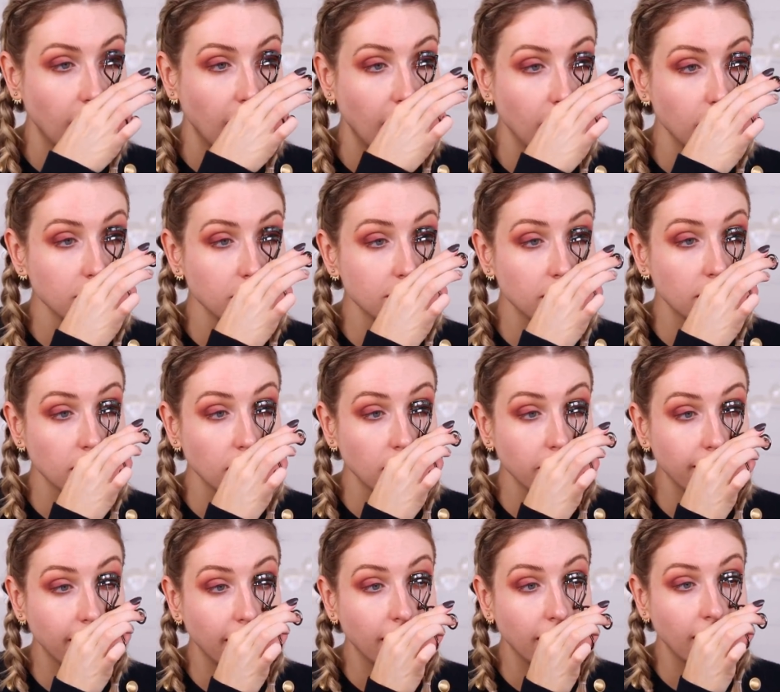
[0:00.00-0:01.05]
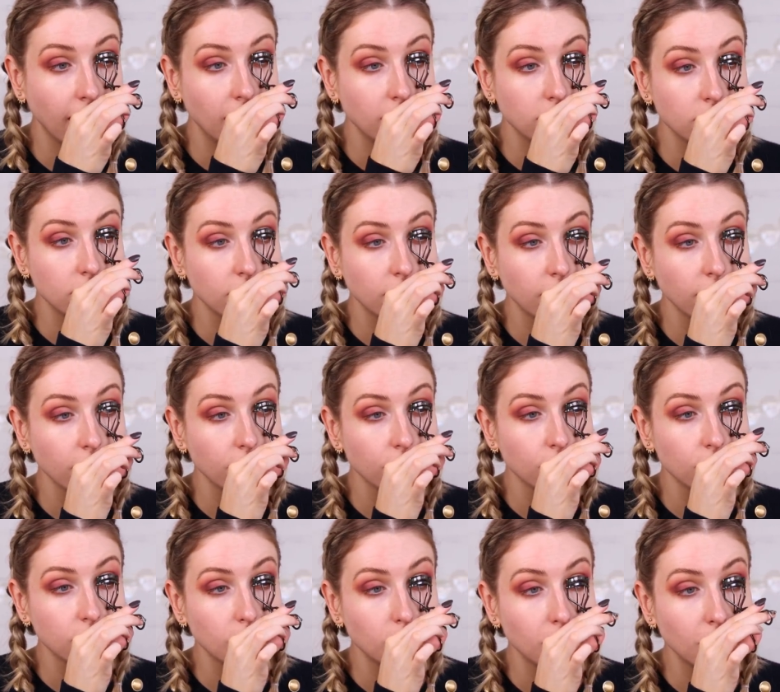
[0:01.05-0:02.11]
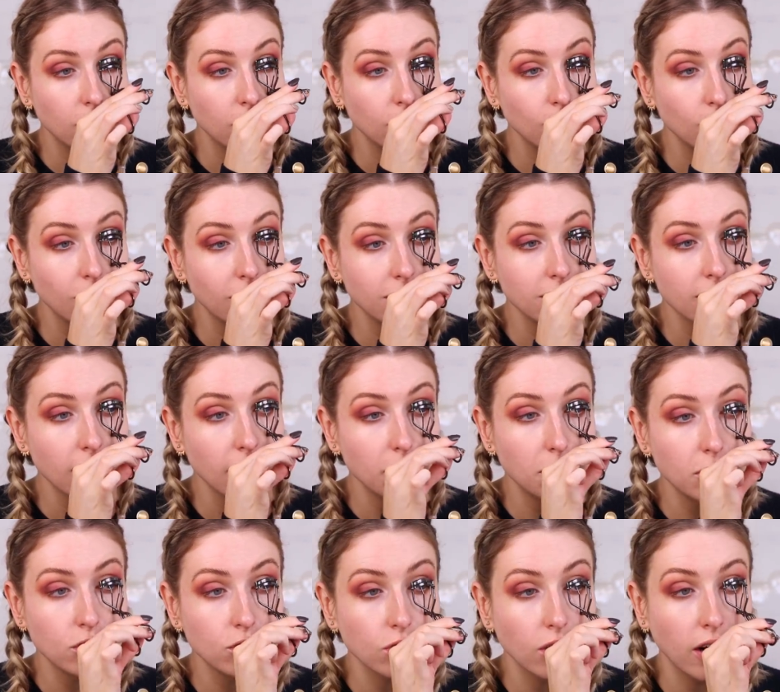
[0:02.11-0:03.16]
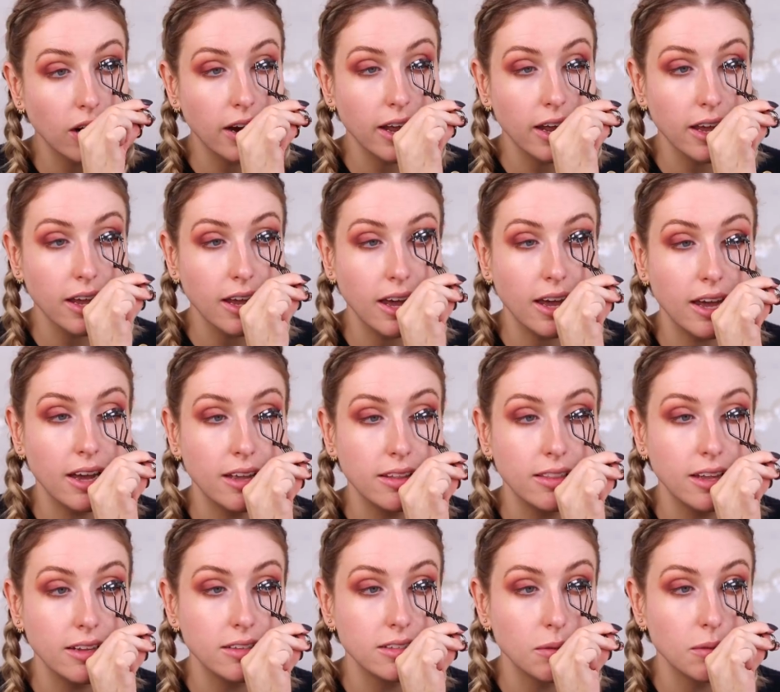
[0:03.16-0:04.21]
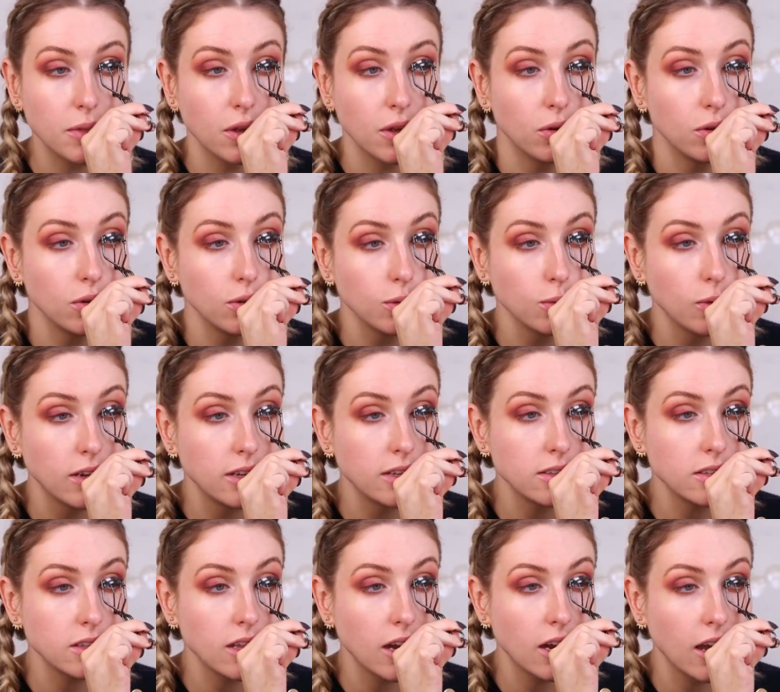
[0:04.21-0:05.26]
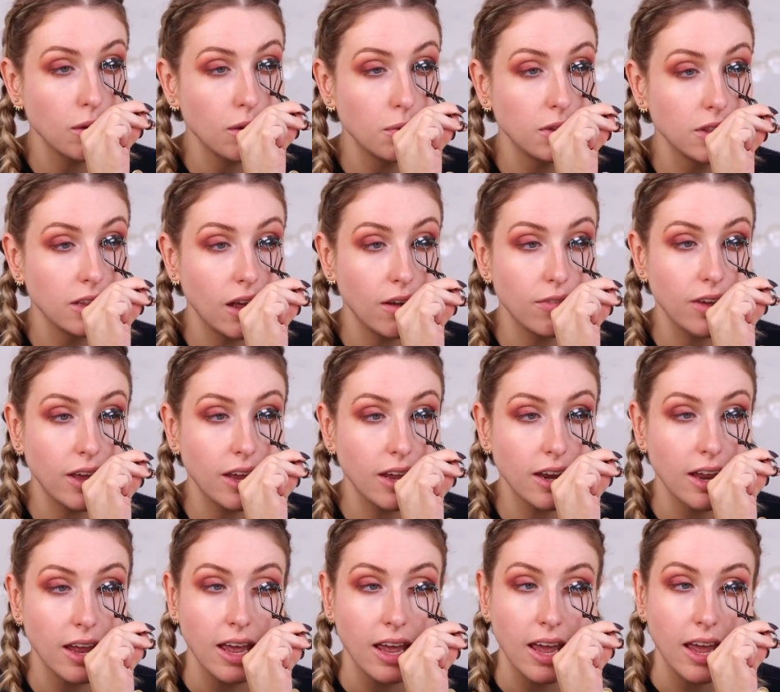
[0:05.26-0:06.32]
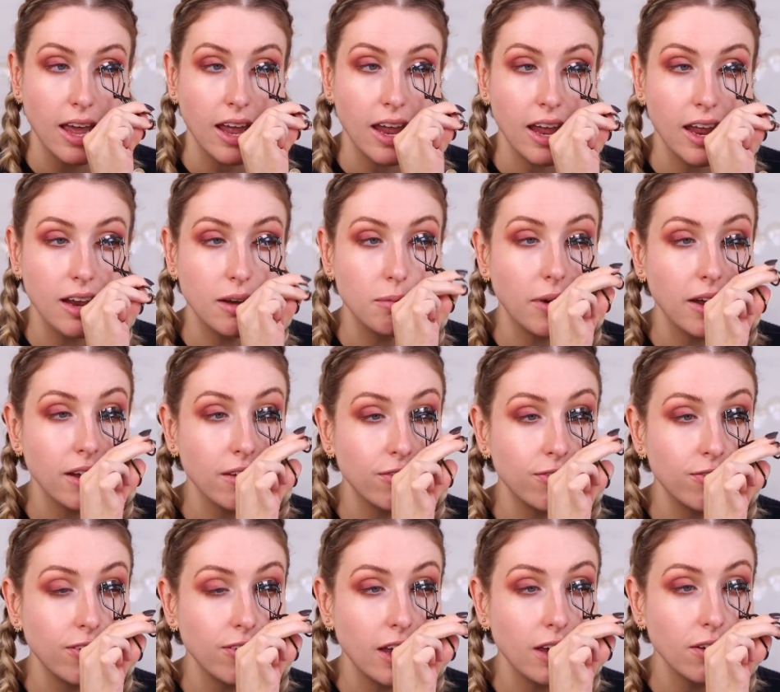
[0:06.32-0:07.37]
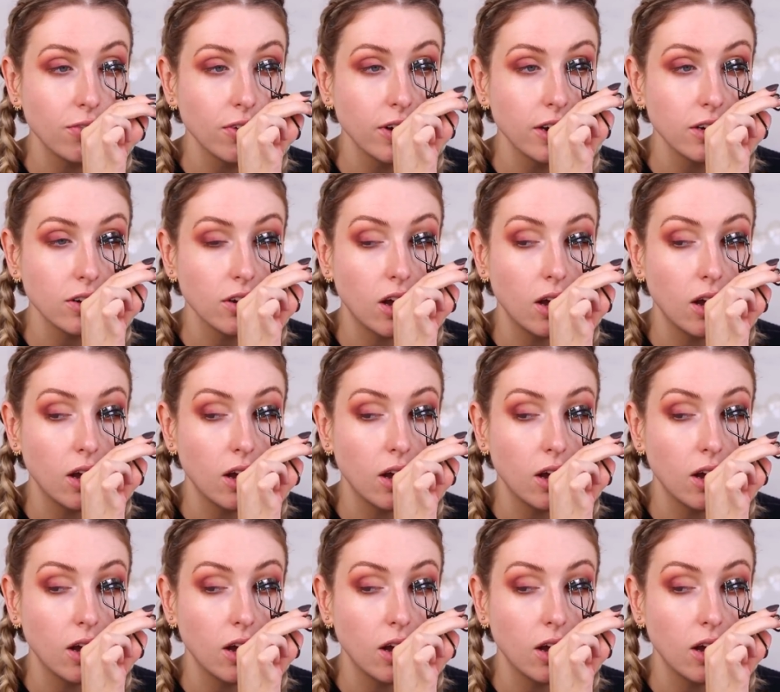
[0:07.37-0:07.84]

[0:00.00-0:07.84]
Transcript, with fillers: I was looking. I was looking through some of the new ones that I've been trying and then some of the old ones that I've been loving. And my favorite